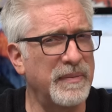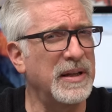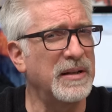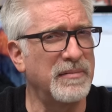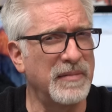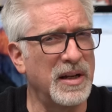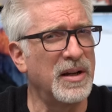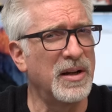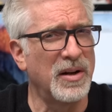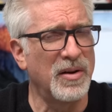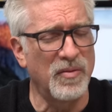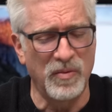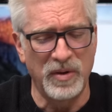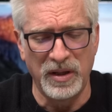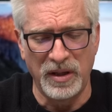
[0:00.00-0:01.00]
I mean,
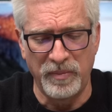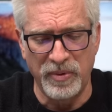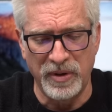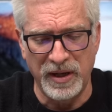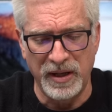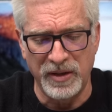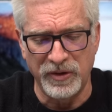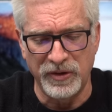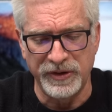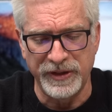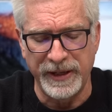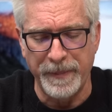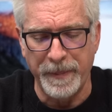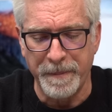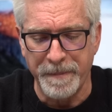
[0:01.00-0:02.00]
really pretty
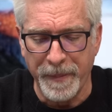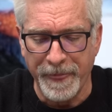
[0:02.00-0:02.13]
interesting.